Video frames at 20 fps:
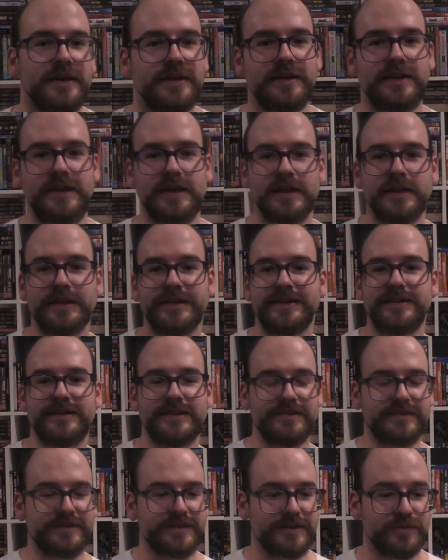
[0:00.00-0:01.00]
yelling at
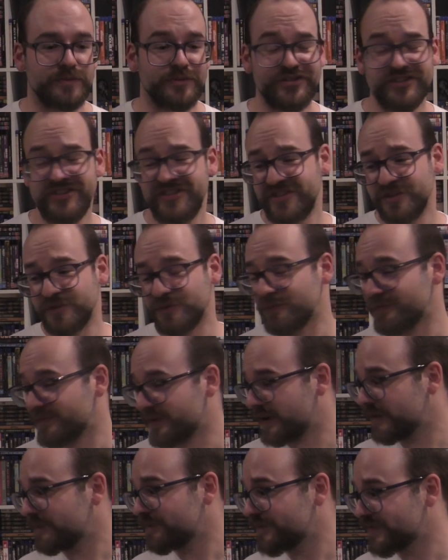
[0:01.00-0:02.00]
Disney, which I'm
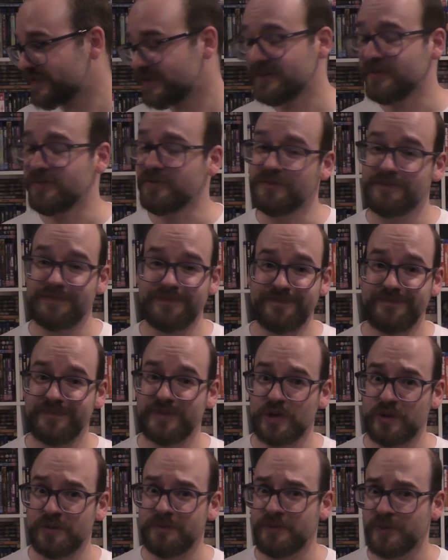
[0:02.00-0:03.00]
still
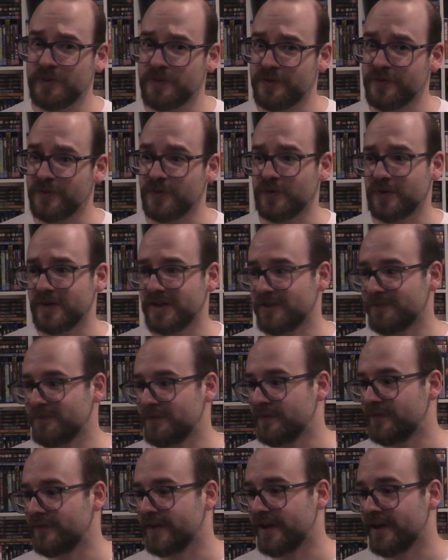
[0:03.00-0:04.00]
on board for, let's
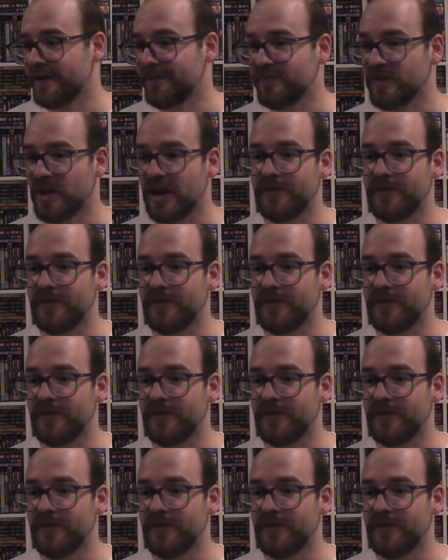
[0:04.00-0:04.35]
be fair.